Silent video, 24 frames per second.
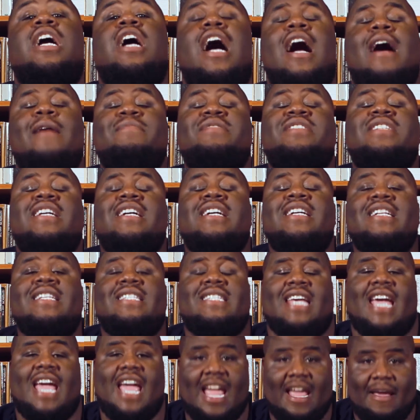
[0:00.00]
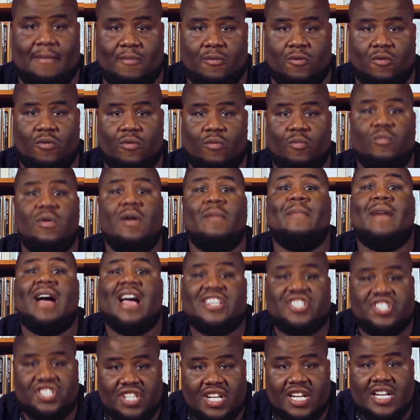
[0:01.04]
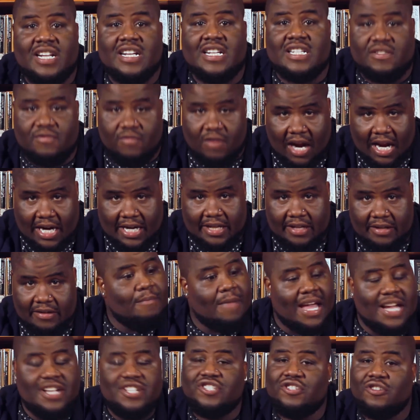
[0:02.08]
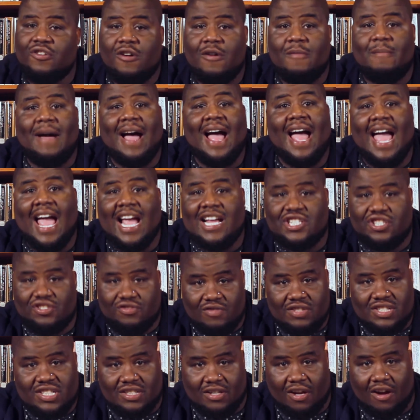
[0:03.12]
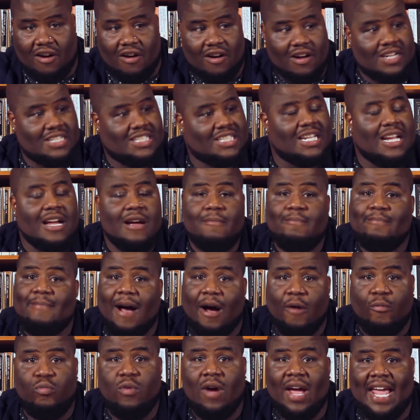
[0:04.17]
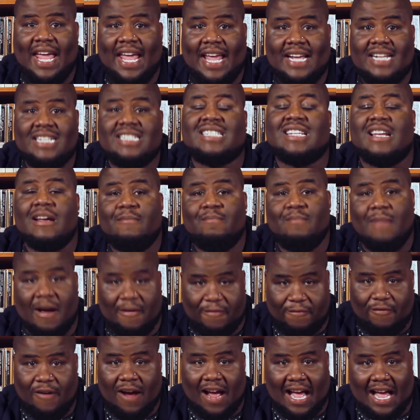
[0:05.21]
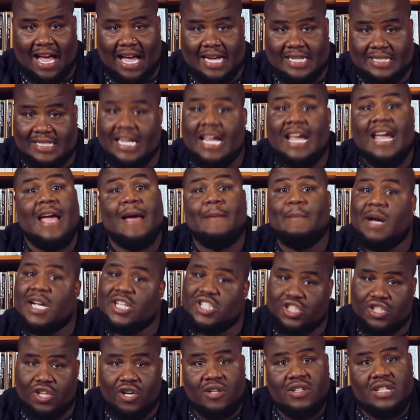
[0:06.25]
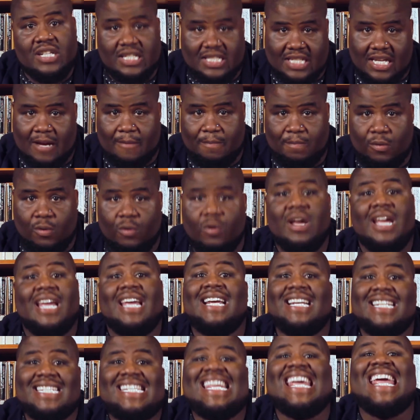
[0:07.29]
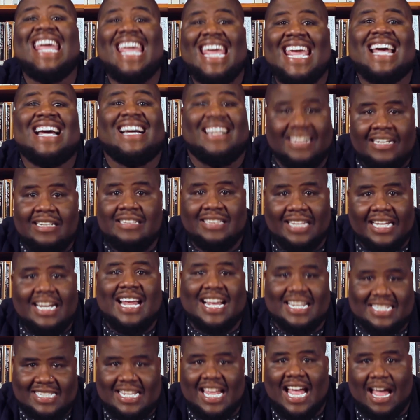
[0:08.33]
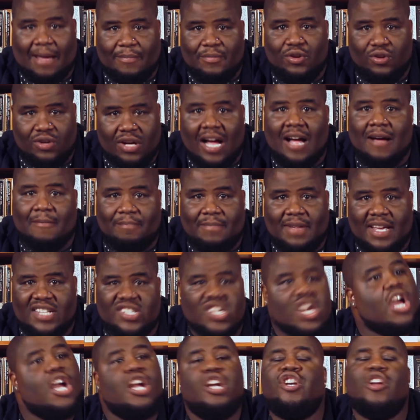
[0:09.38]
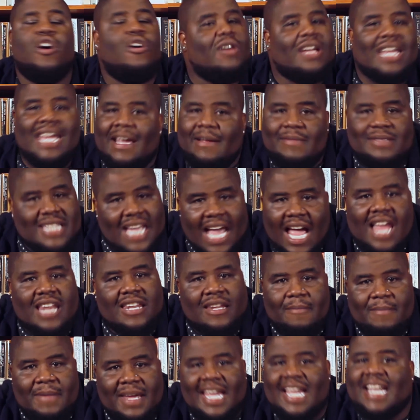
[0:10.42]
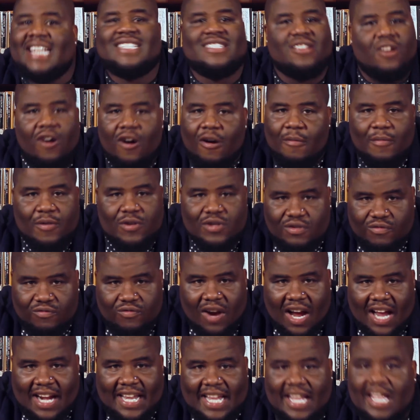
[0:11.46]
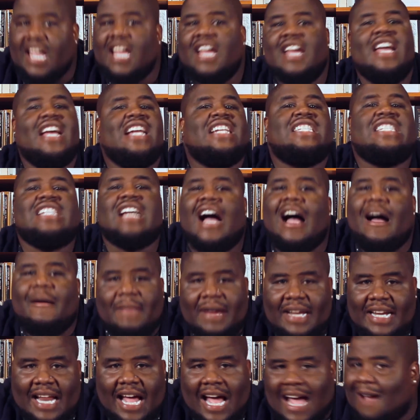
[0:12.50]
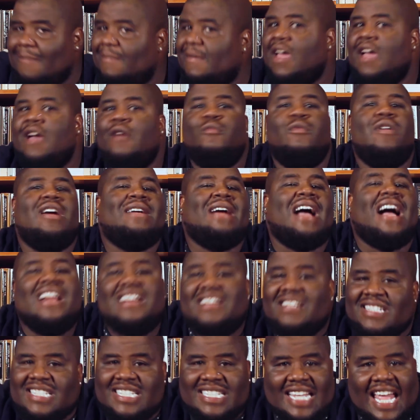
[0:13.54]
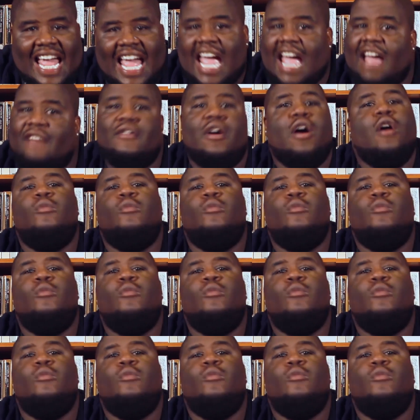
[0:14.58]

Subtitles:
Come to the table when my shit is ready. Make sure my extra sauce, my wings, my fries, and my Shirley Temple is here the next time you come, bitch. Don't keep telling me it's almost ready. It's coming up. We're understaffed.